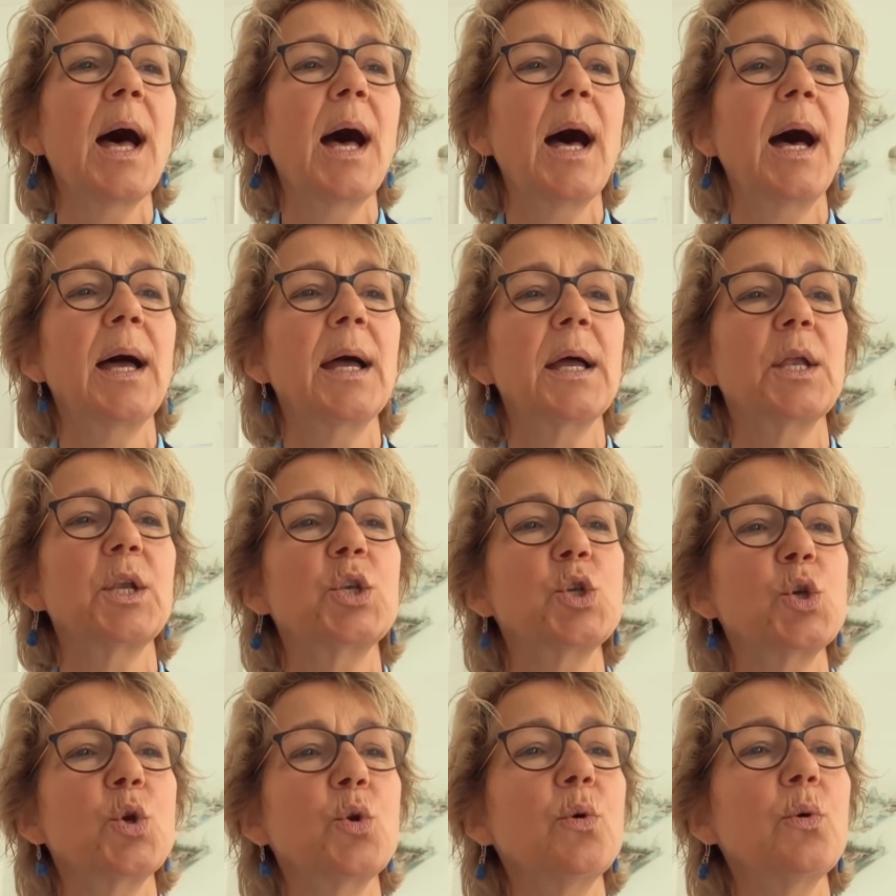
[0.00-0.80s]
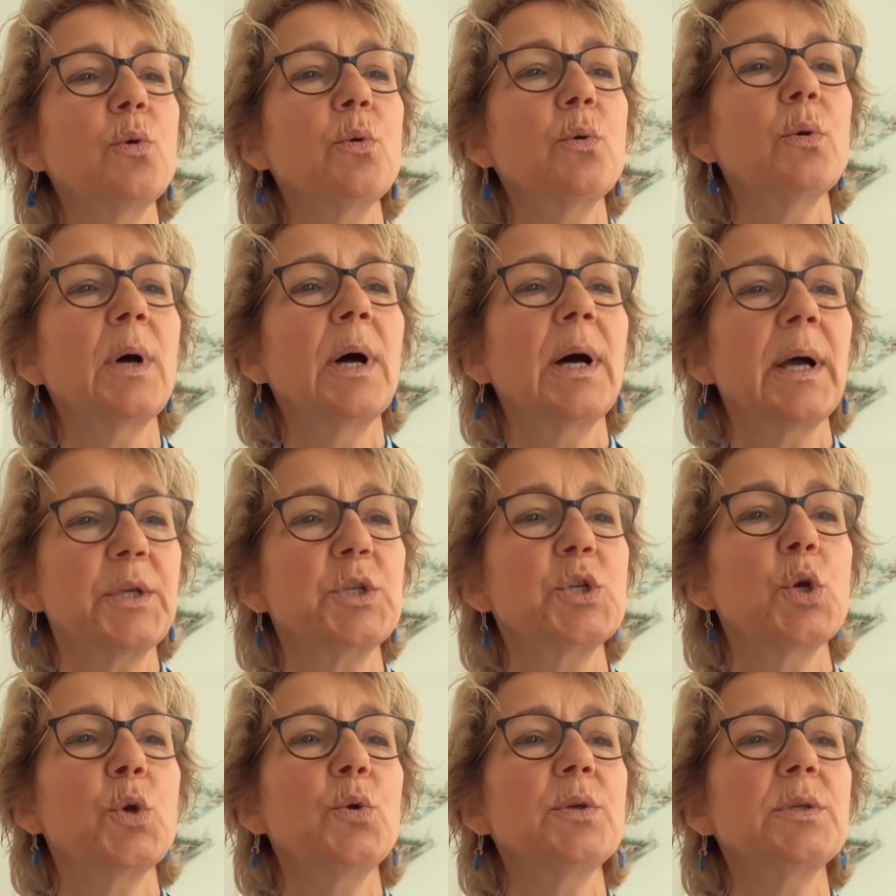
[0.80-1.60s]
I uh, choose, I
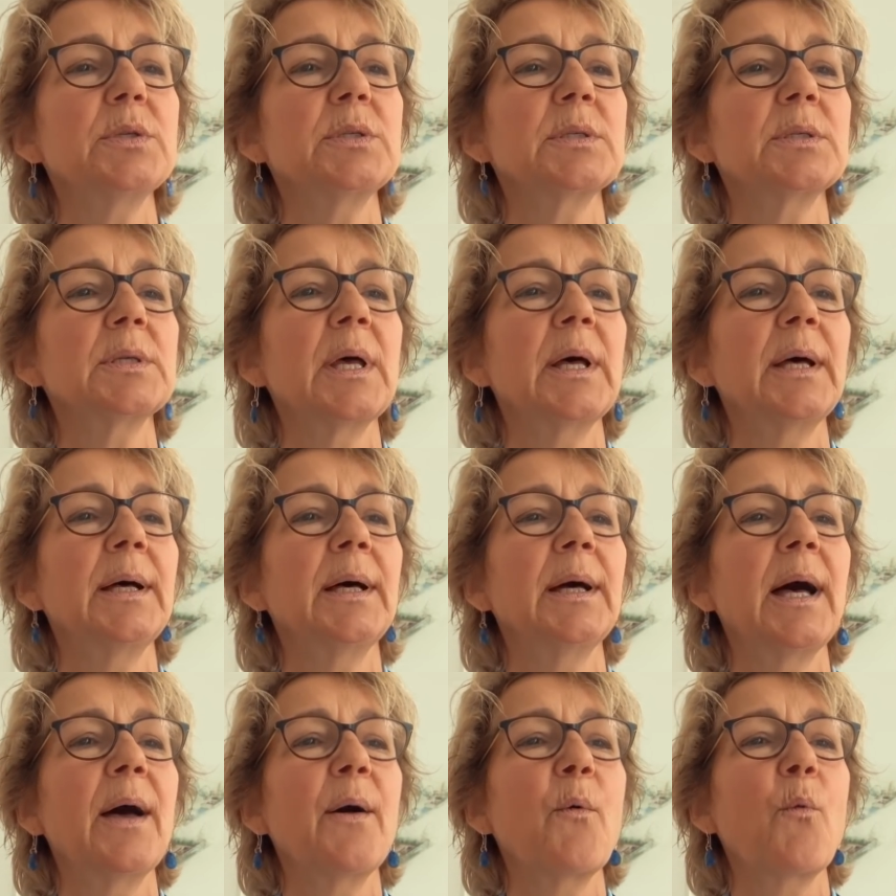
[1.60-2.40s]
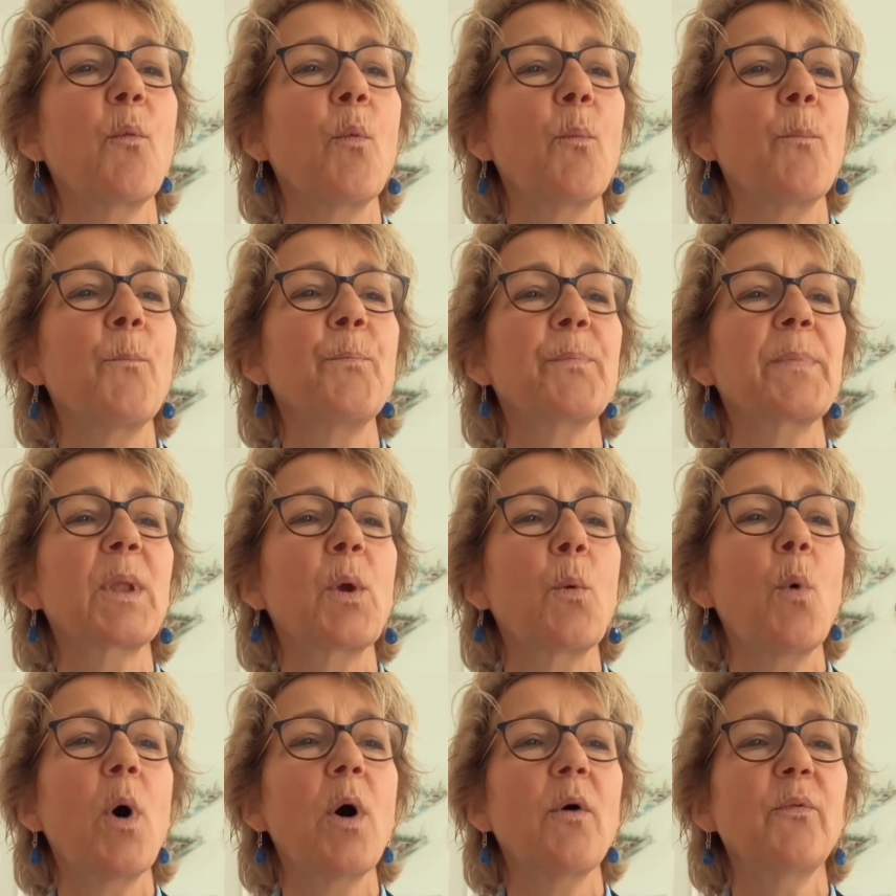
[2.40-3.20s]
choose uh, a
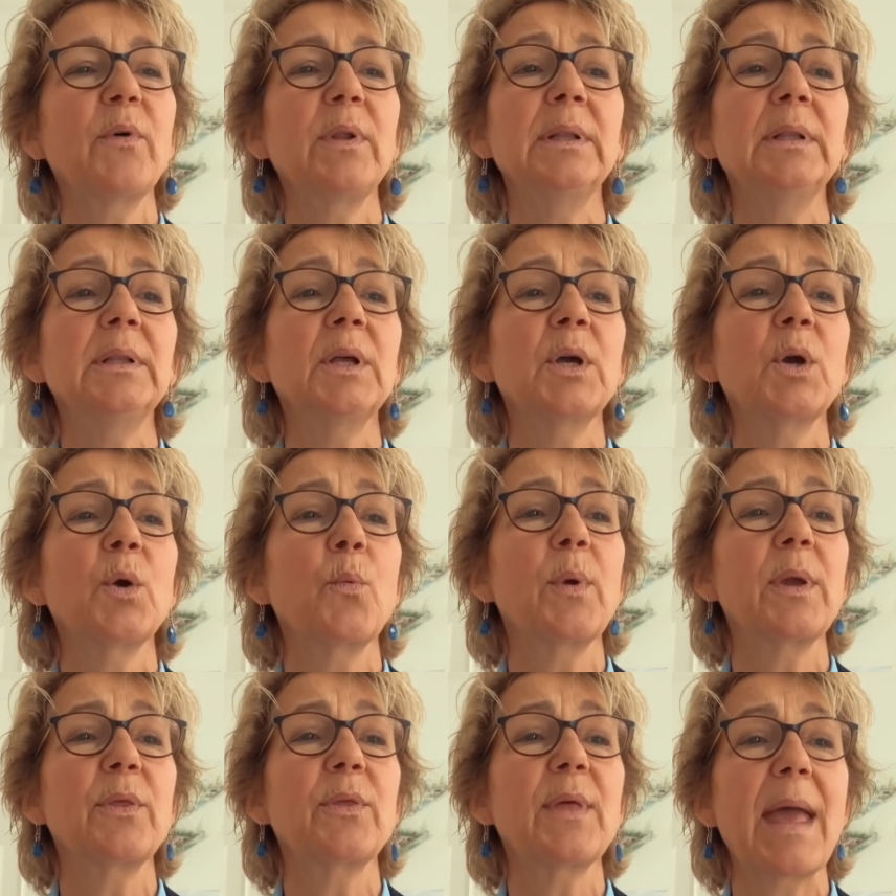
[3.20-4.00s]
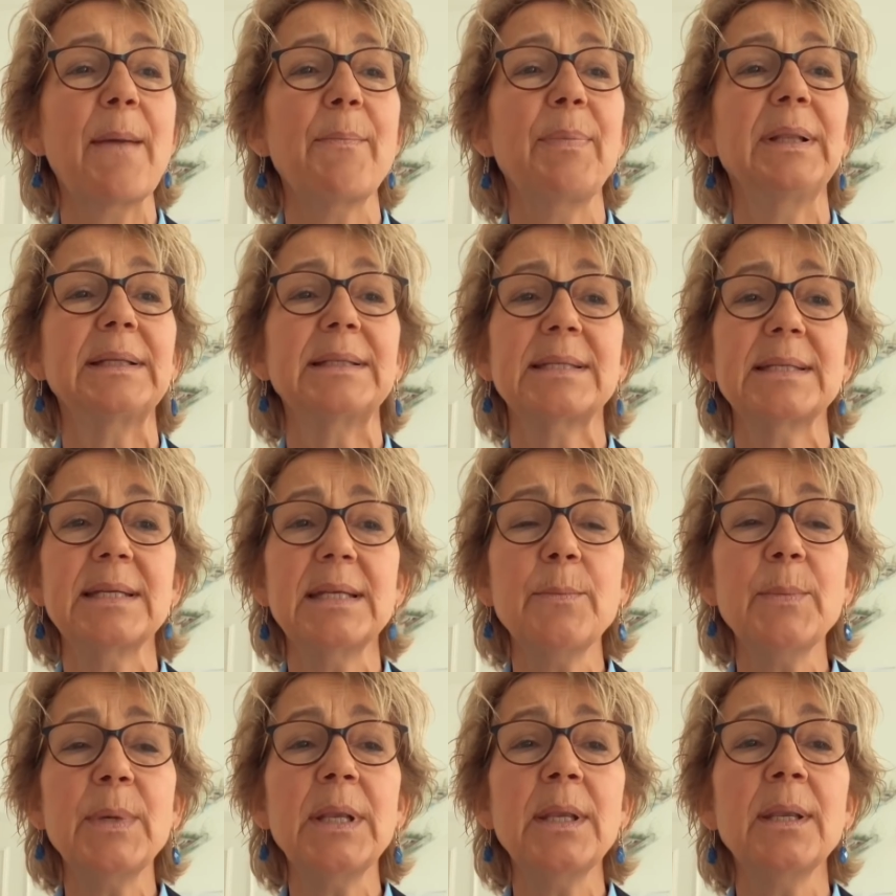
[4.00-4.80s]
waffle with apple and
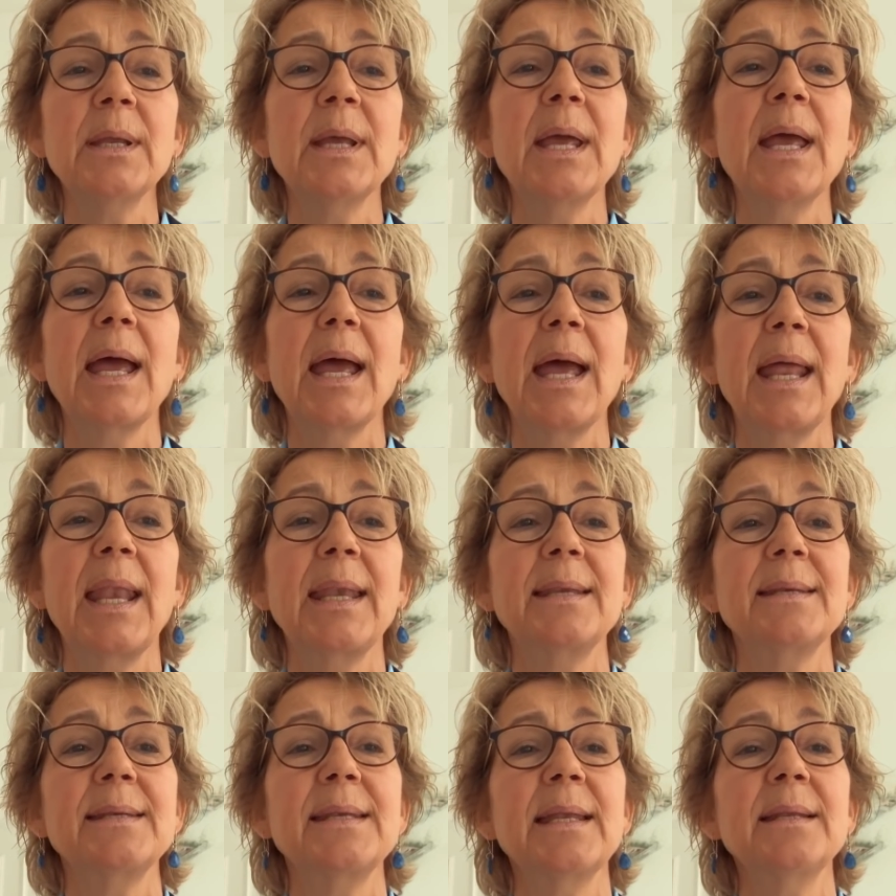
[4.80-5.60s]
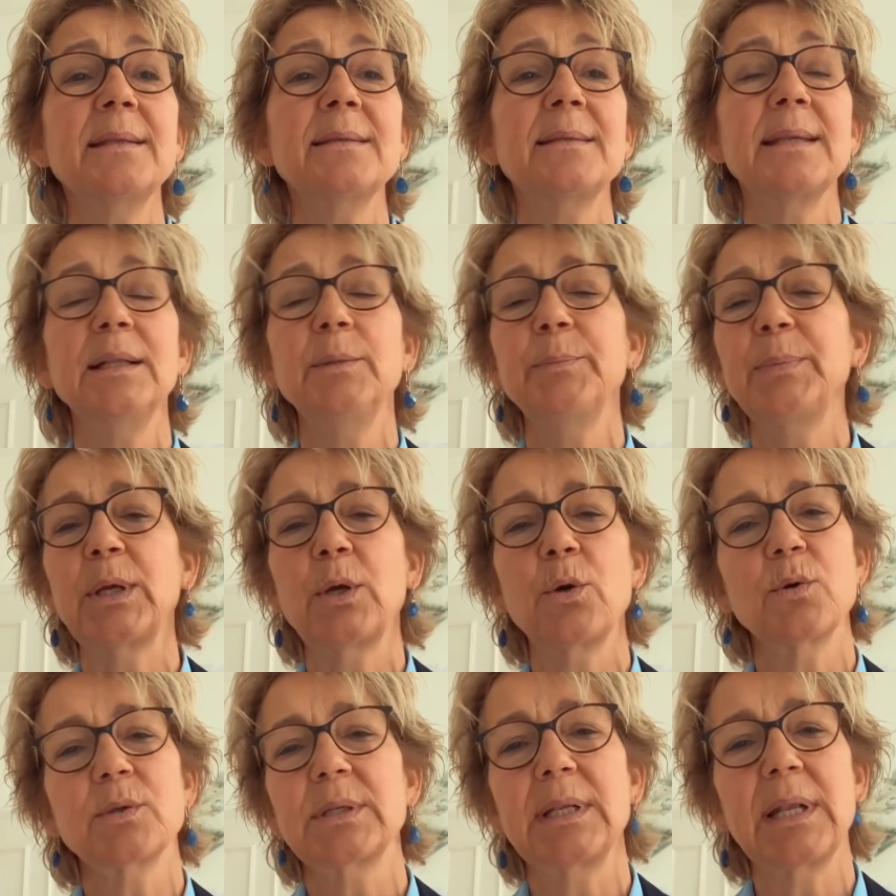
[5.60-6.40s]
cinnamon and then still
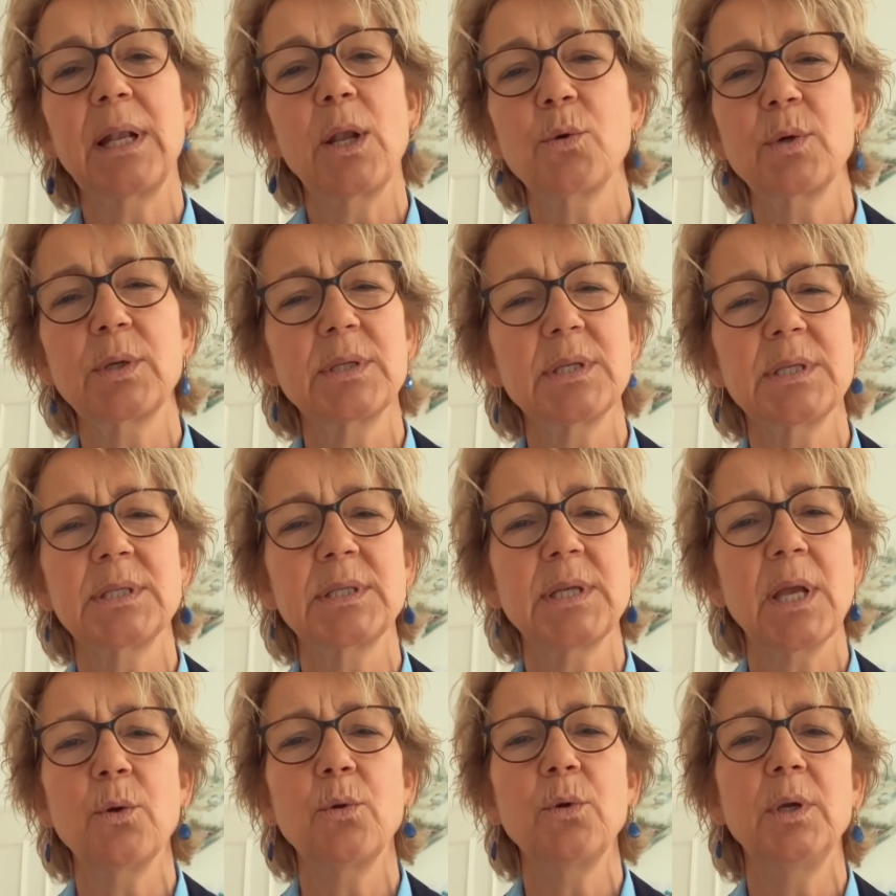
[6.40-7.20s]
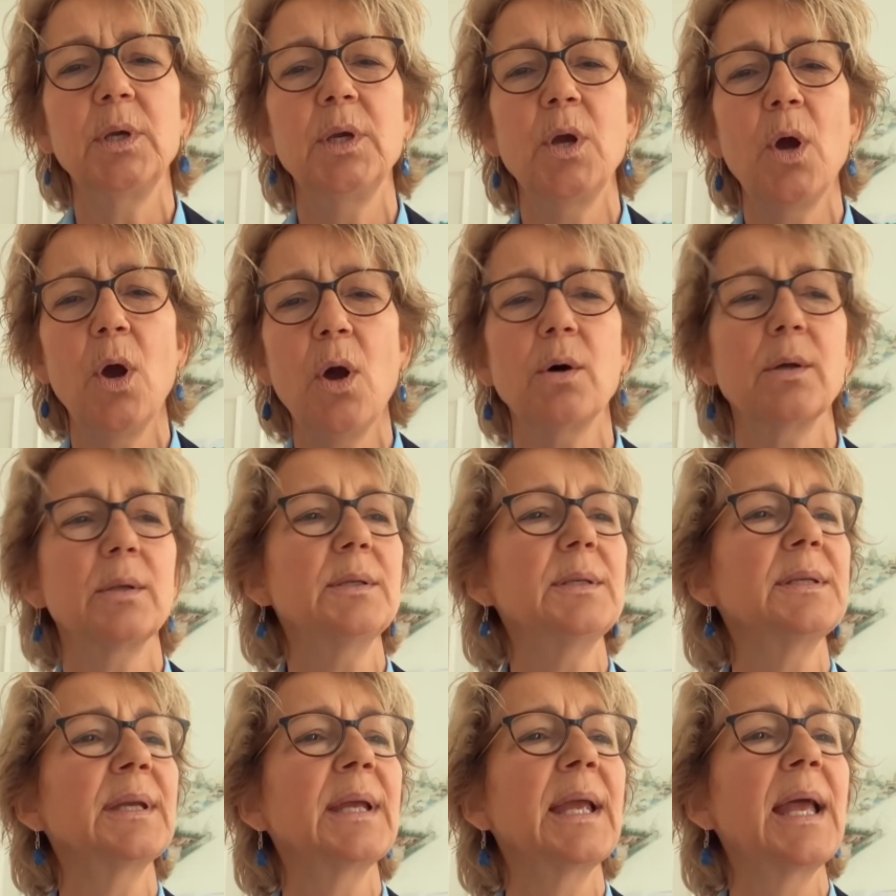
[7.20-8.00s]
because it looked so good,